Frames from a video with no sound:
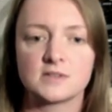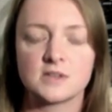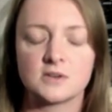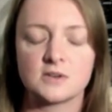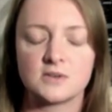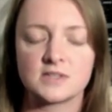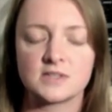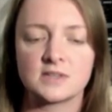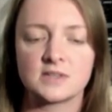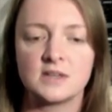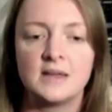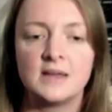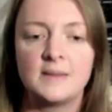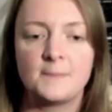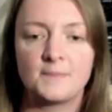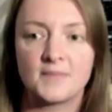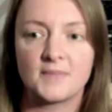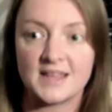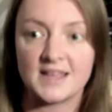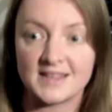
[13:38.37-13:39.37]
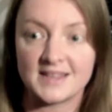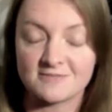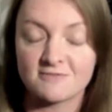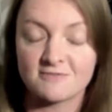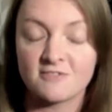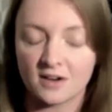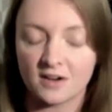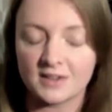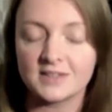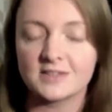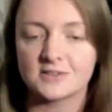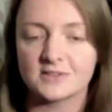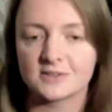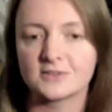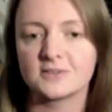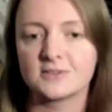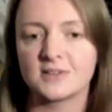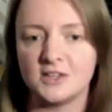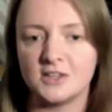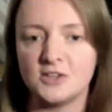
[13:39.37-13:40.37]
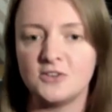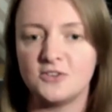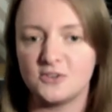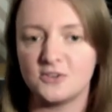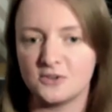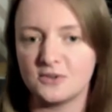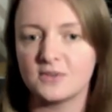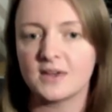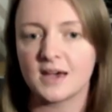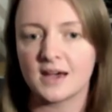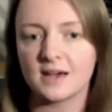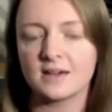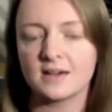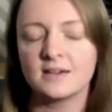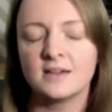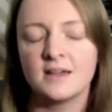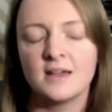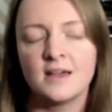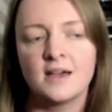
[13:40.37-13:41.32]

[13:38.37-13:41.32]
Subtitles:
So it is vital that you do that.